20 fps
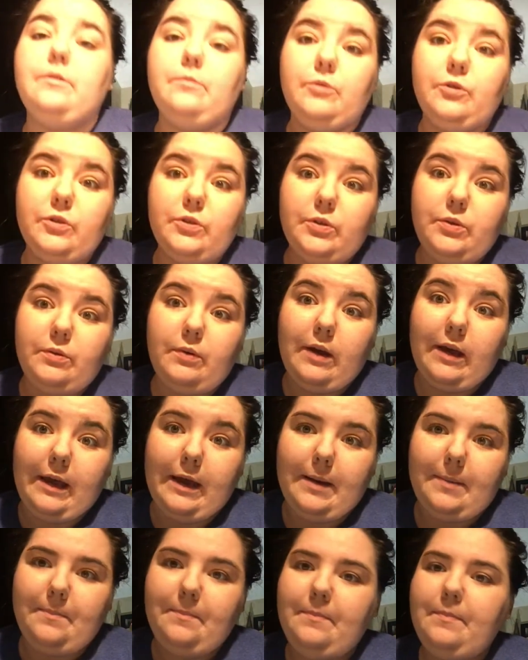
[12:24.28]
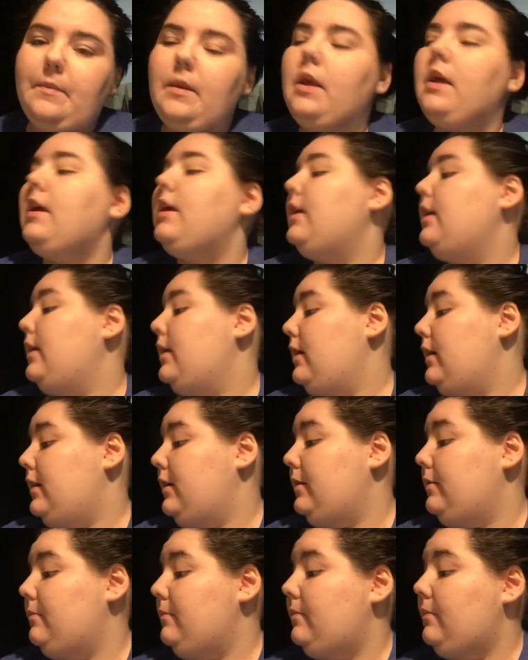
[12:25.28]
almost 2 a.m.
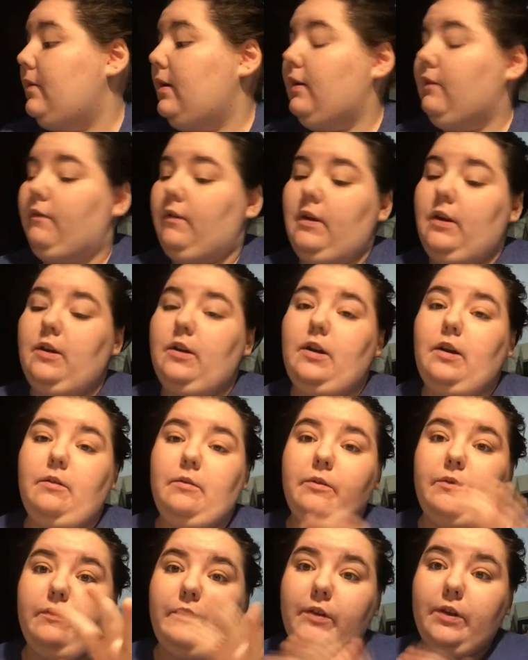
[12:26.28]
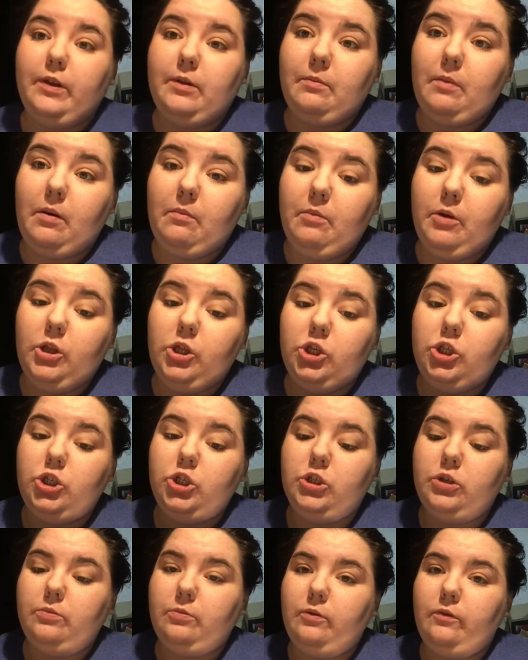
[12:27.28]
I figured I would fill in my bullet
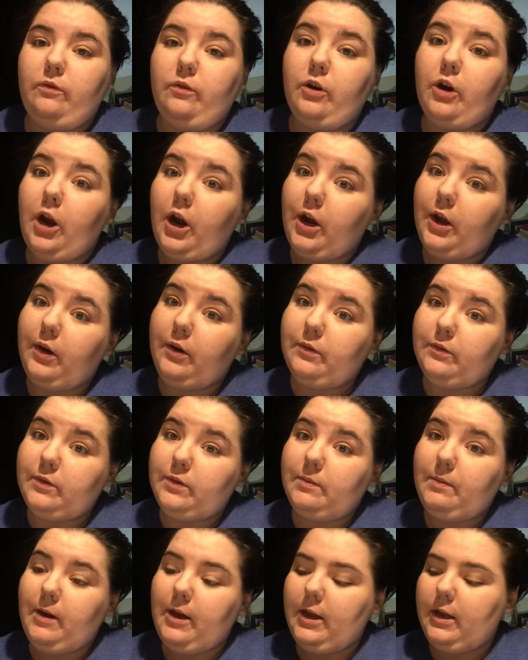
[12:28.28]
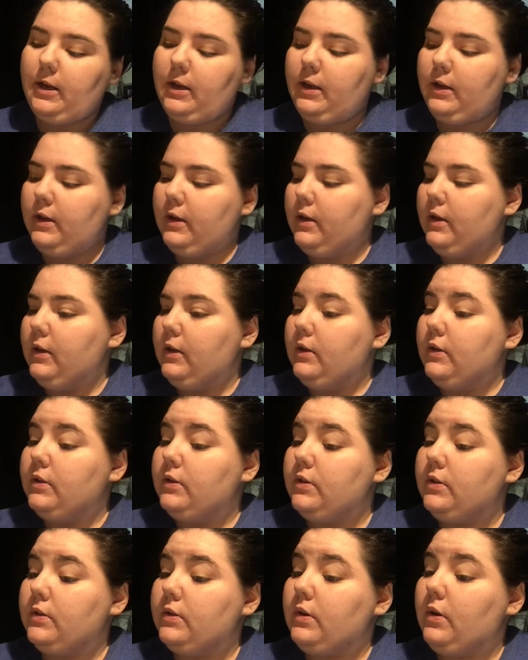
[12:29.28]
journal before I go to bed,
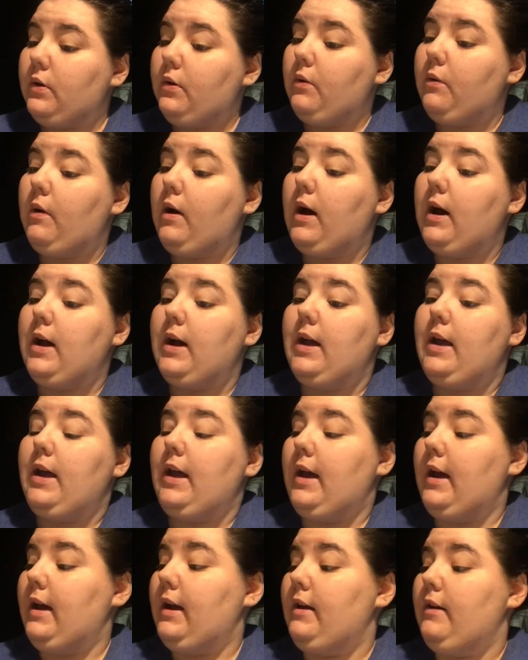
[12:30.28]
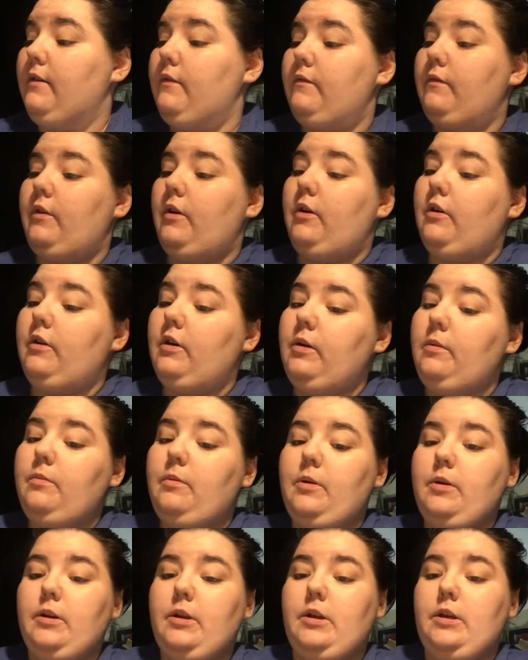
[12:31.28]
so I have already
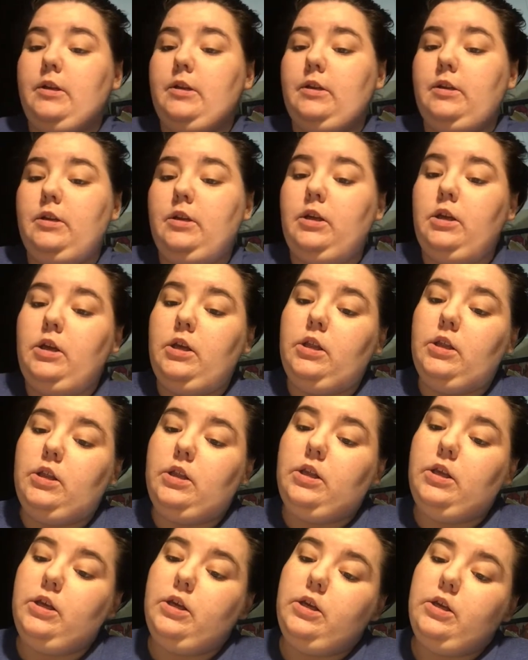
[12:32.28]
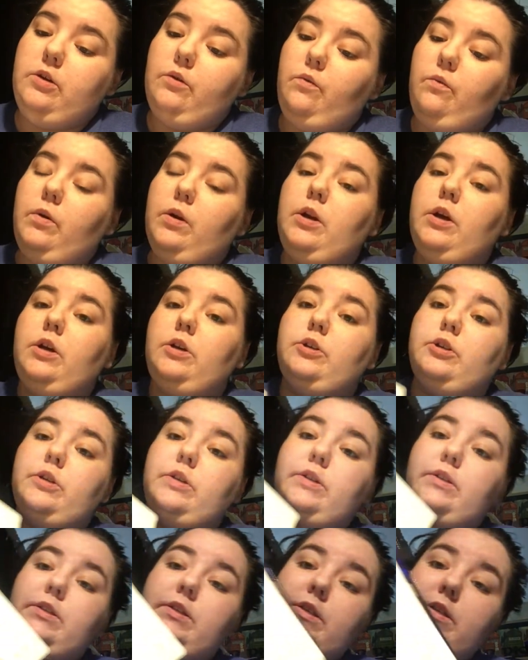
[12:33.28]
put in the
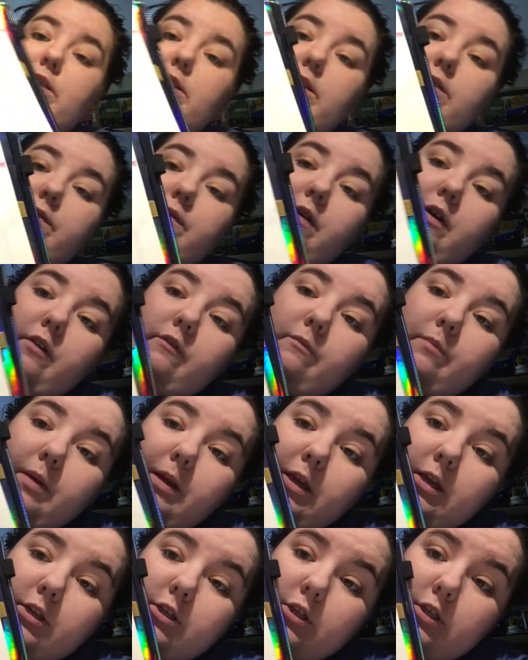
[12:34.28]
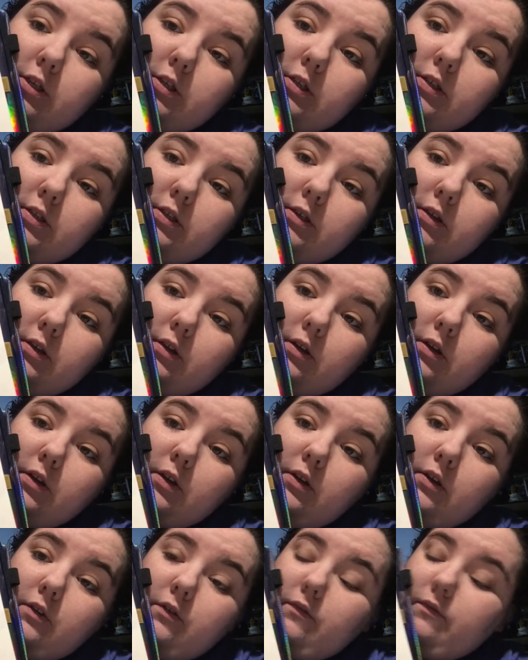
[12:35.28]
165 pages
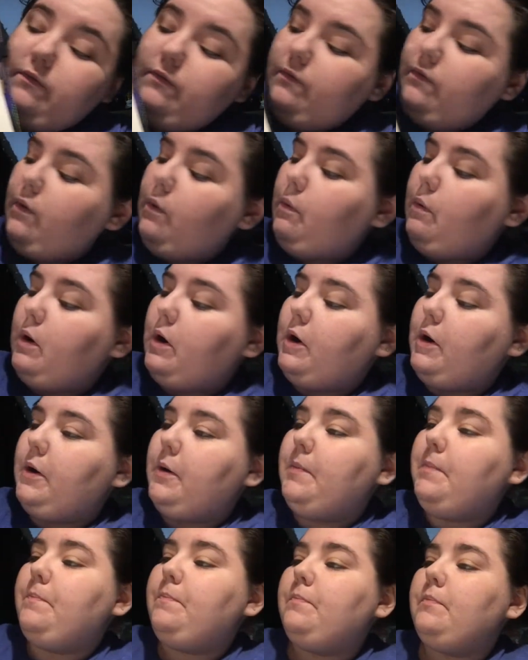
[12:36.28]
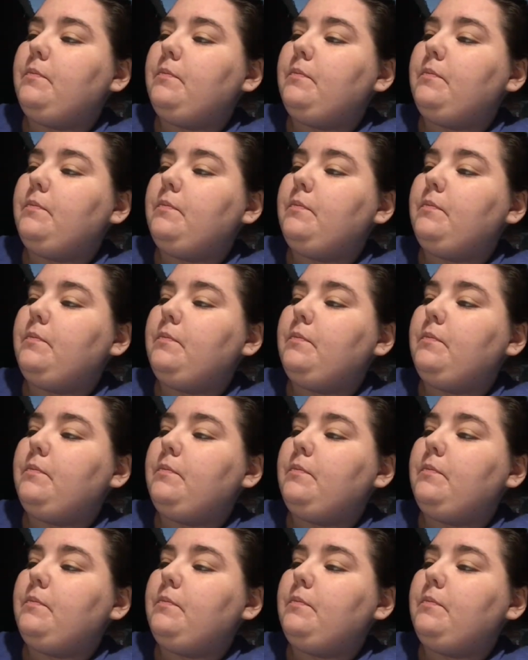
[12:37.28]
for